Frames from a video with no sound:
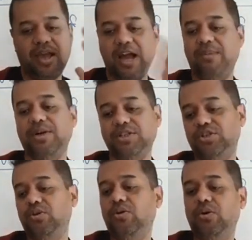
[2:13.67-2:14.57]
how
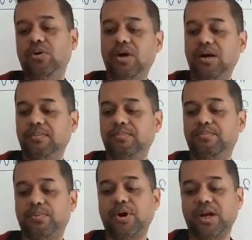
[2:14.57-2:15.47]
much your
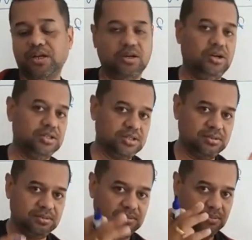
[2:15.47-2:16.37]
product
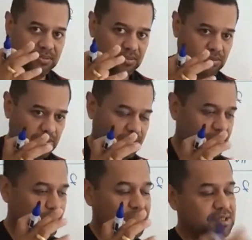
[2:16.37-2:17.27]
costs,
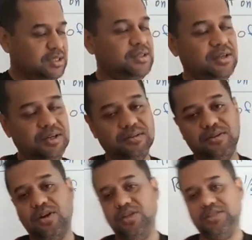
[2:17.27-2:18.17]
what's it gonna
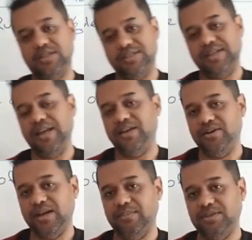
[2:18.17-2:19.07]
cost to sell it
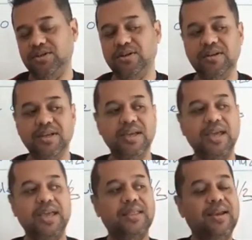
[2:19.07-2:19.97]
on Amazon,
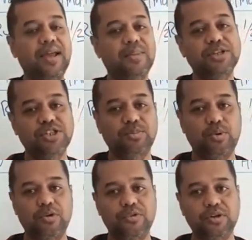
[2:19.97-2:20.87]
and then how much is your
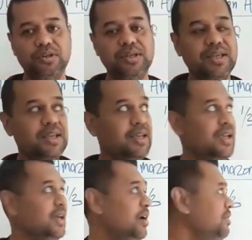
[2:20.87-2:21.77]
profit. Now